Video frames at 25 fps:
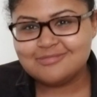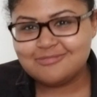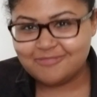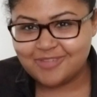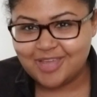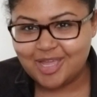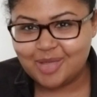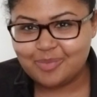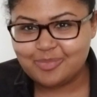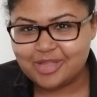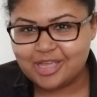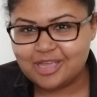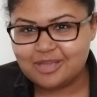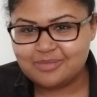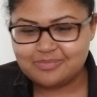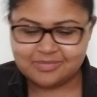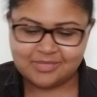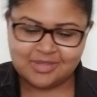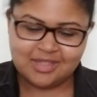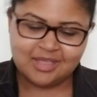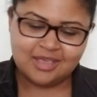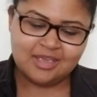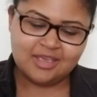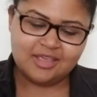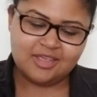family.
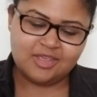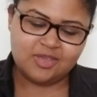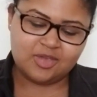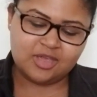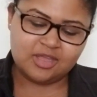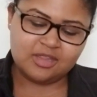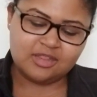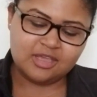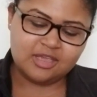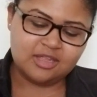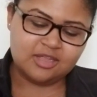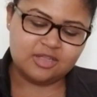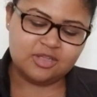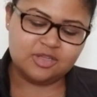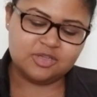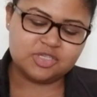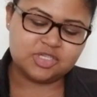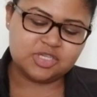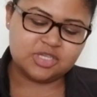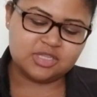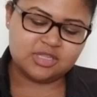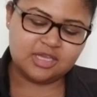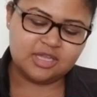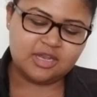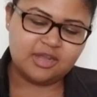You can lean, you
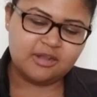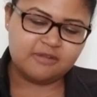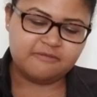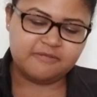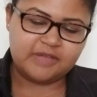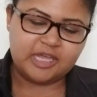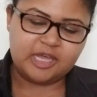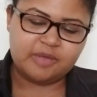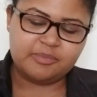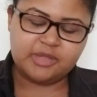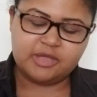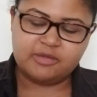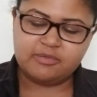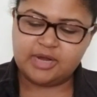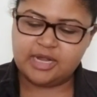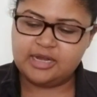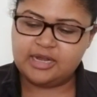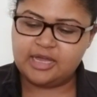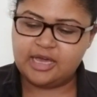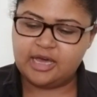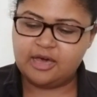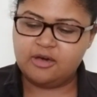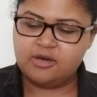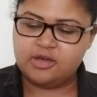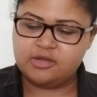should lean on family right
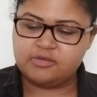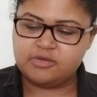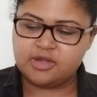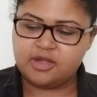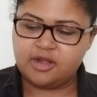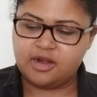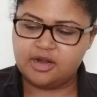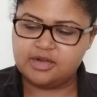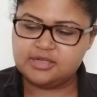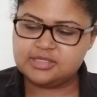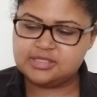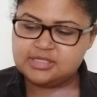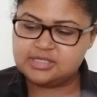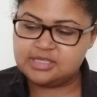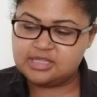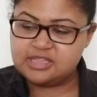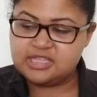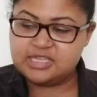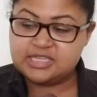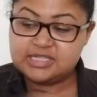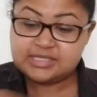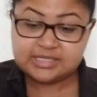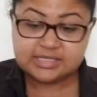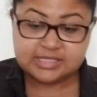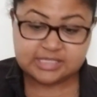now in regards to
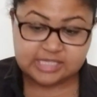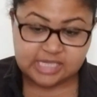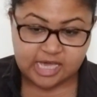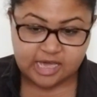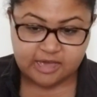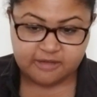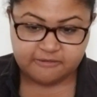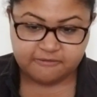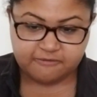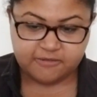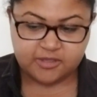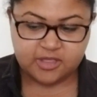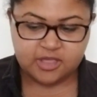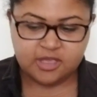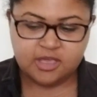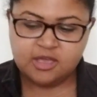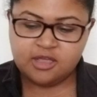this stuff.